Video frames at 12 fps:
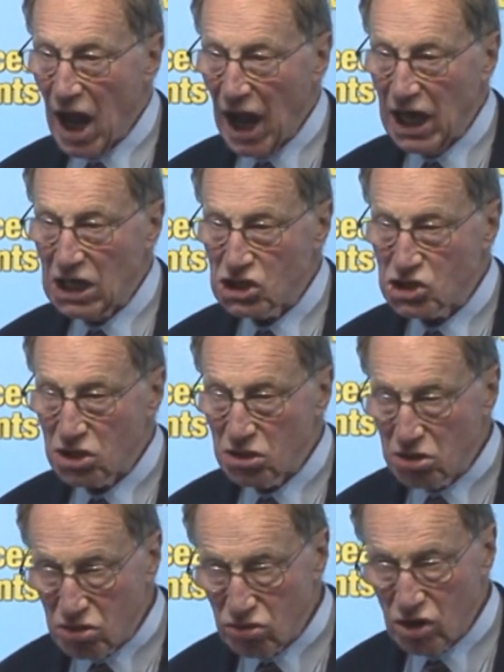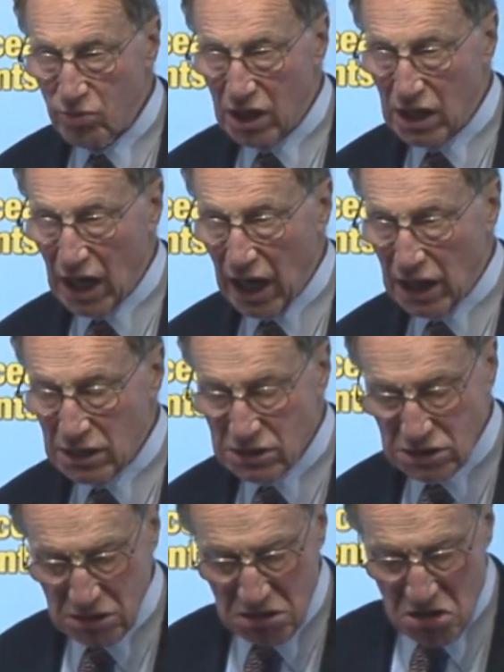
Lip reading: Asian grooming gangs,